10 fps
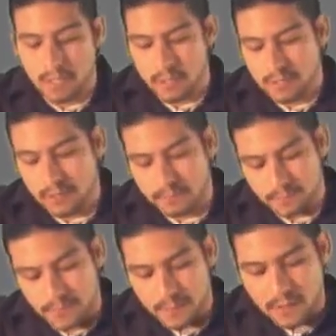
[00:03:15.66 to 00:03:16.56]
So
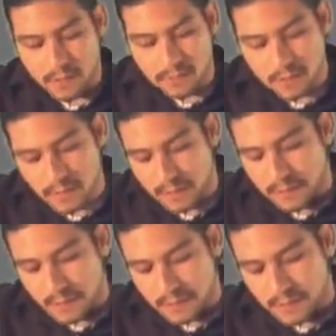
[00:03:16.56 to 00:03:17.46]
the melody we did
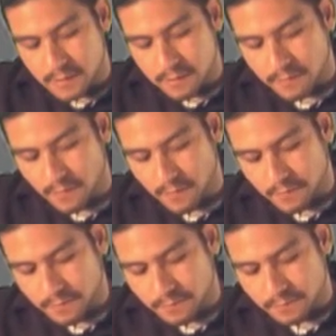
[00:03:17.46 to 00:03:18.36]
is
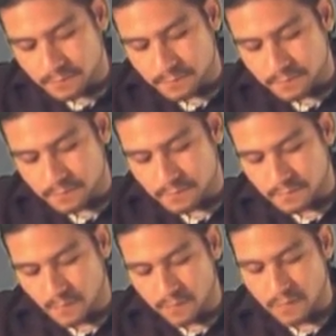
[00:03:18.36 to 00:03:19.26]

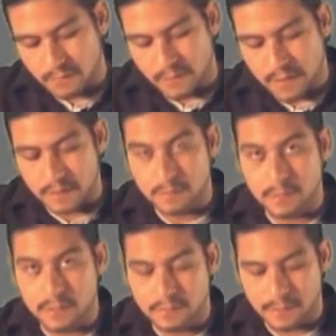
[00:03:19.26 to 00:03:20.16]
5th fret
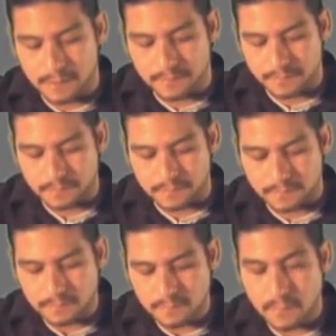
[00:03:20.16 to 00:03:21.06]
B string,
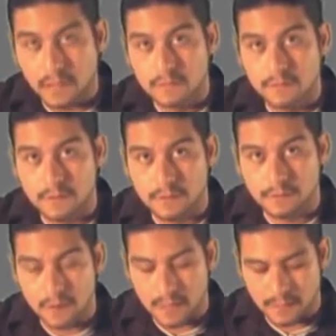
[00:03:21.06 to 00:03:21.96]
5th
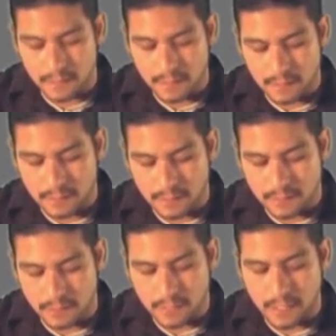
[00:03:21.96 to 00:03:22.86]
fret E
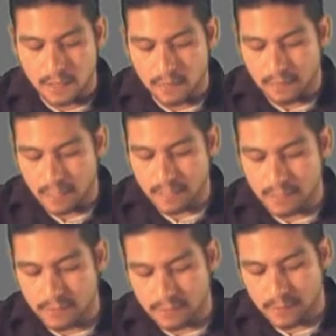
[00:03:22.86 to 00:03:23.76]
string. What I
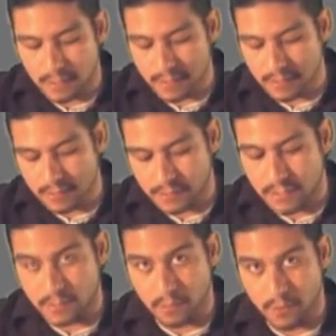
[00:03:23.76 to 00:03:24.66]
do to make it easier is I
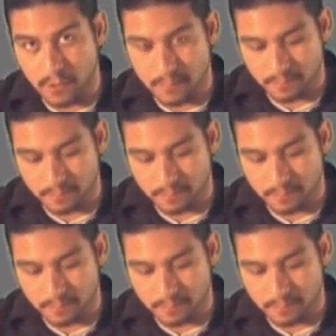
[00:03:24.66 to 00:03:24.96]
just bar them.